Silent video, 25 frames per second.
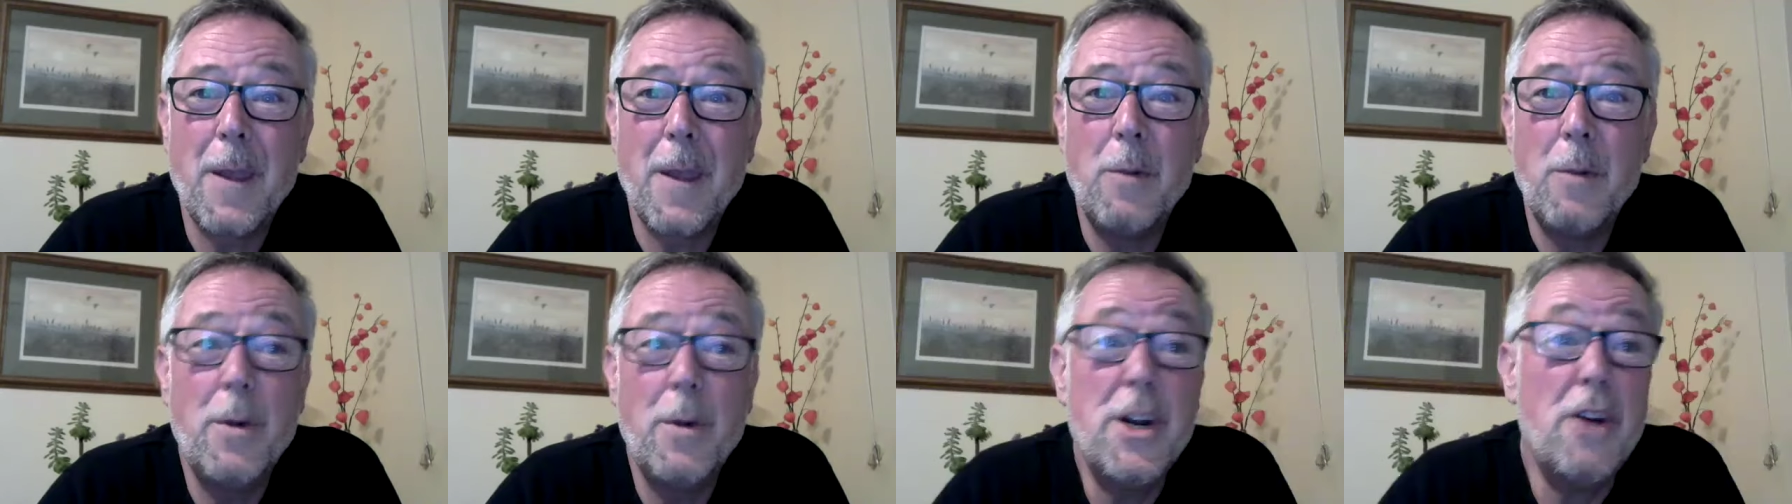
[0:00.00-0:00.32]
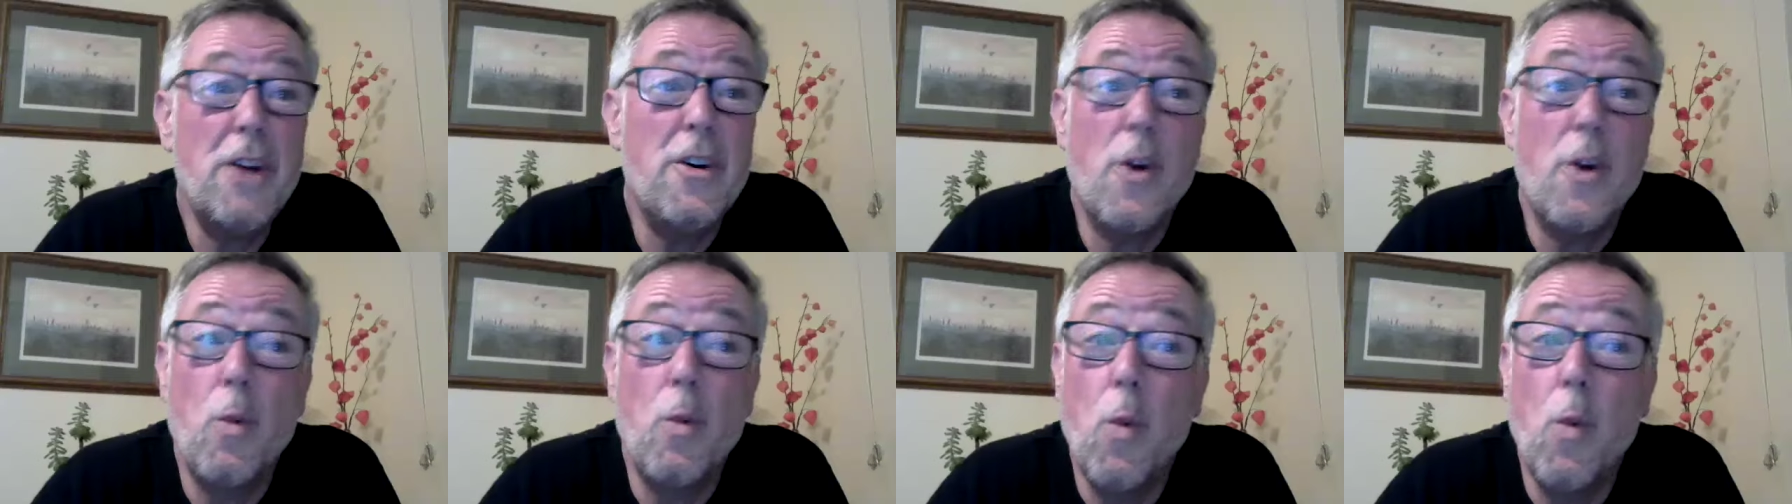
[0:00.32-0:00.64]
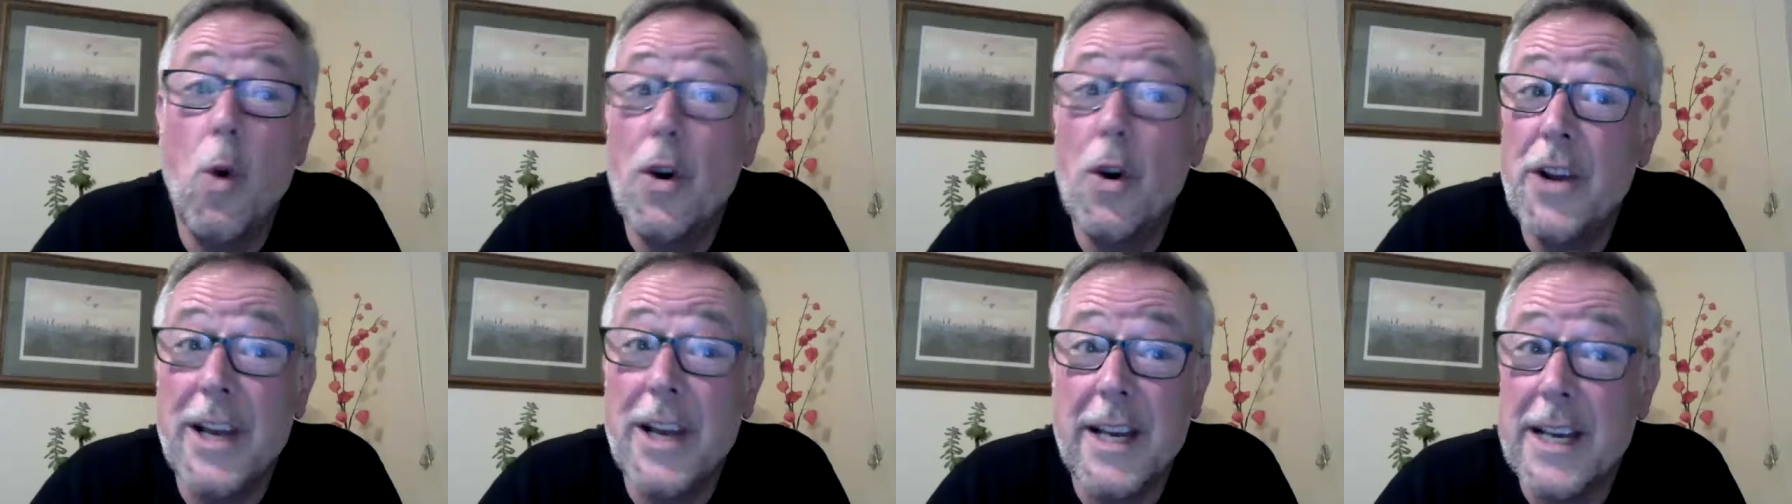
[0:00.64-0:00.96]
We don't know
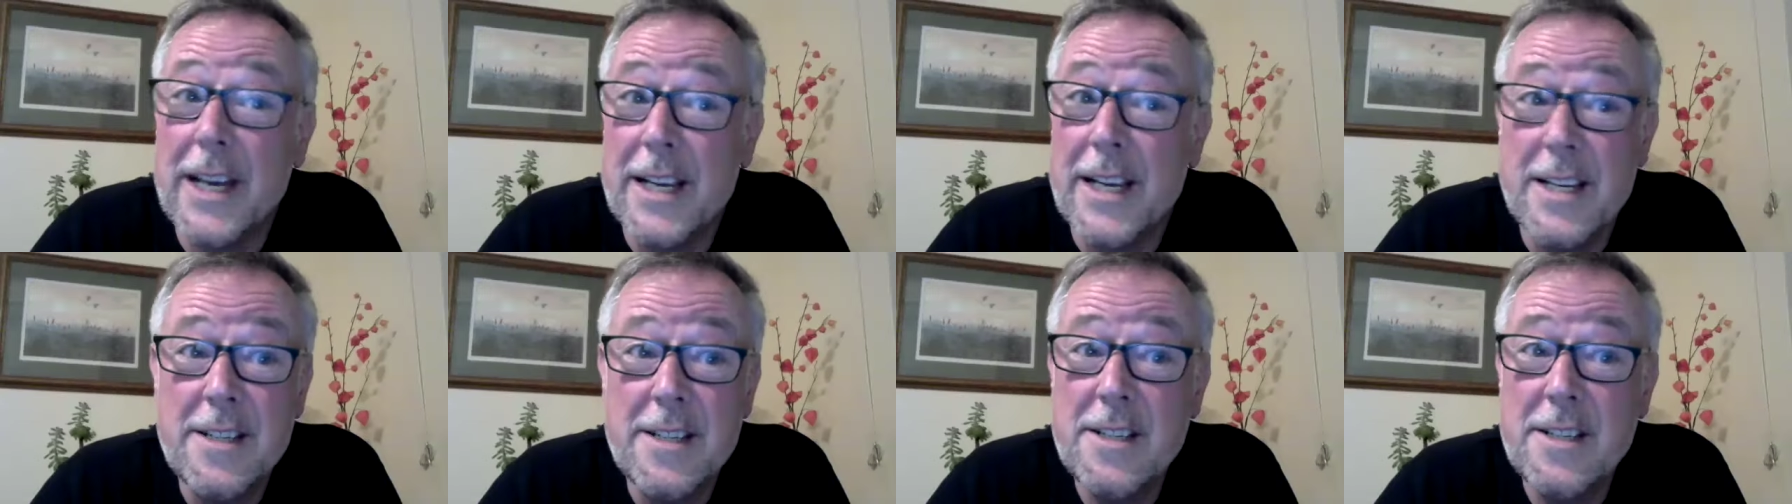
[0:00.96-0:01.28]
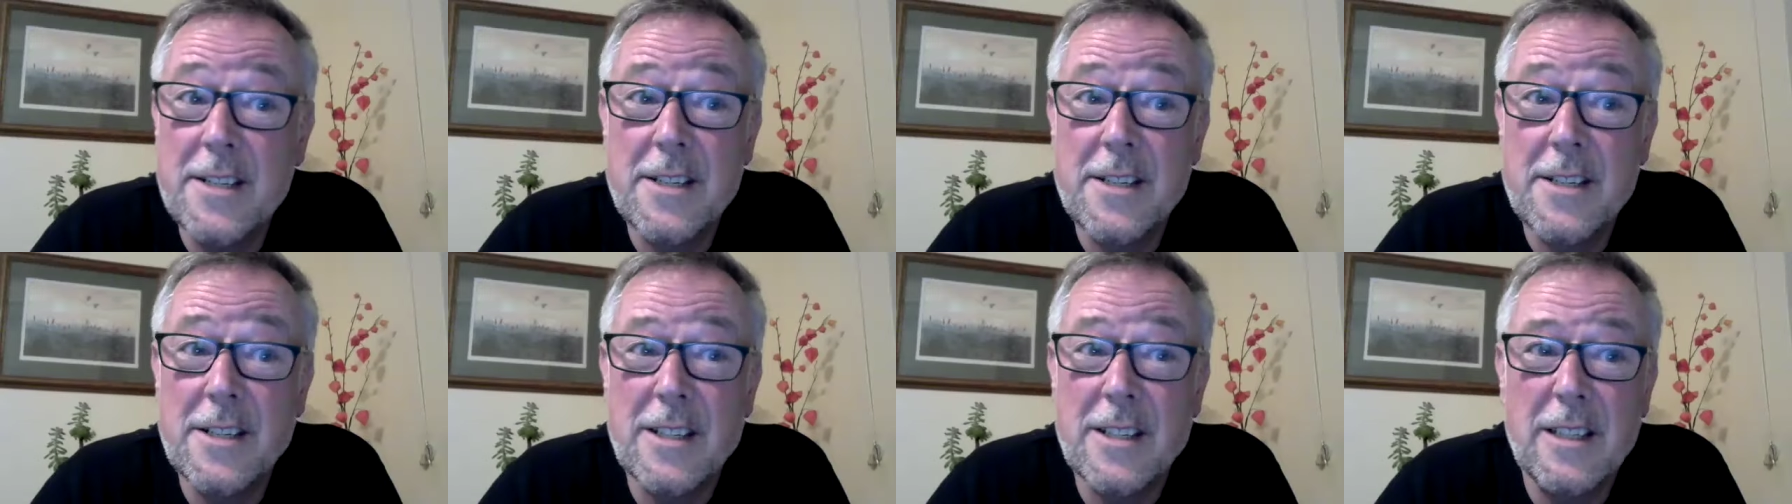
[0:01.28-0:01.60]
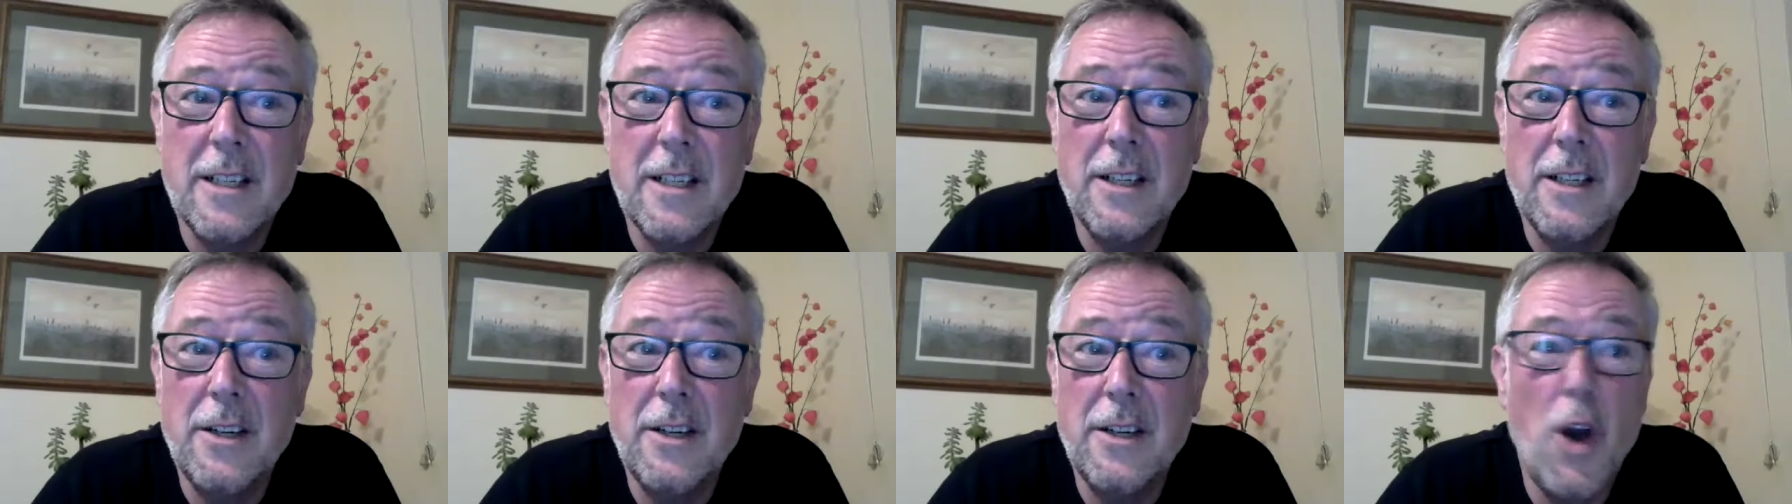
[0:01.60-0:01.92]
what it is.
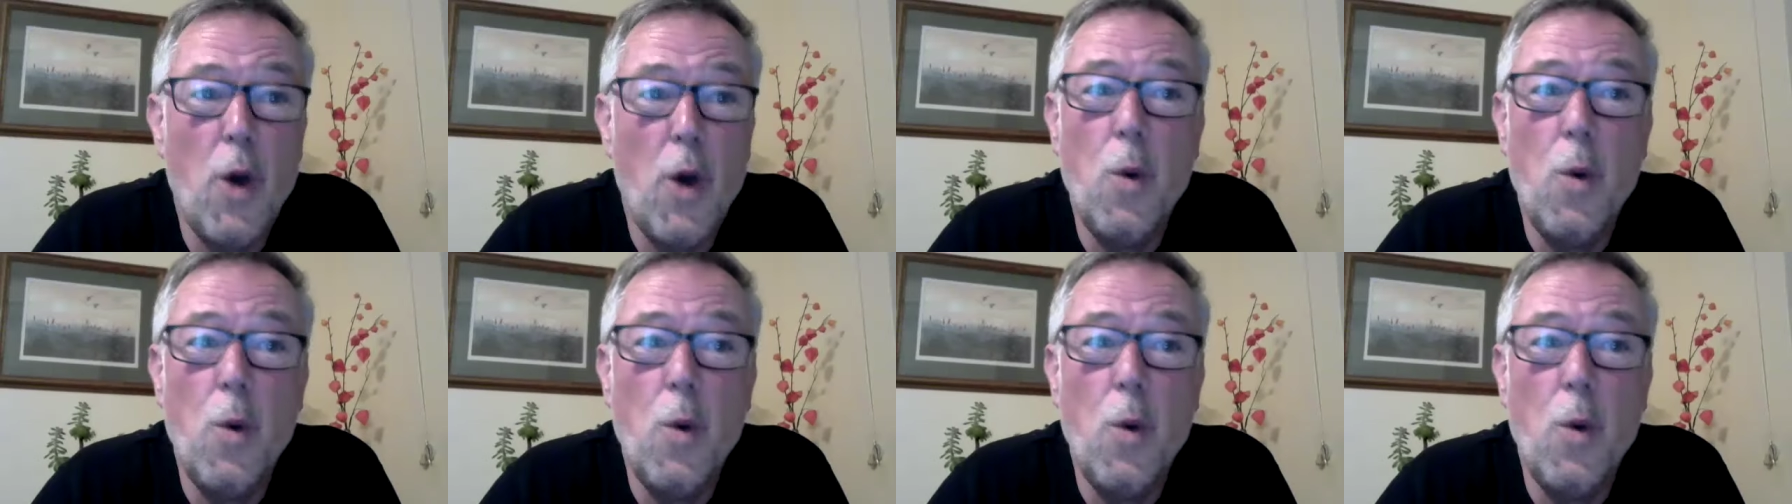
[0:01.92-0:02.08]
No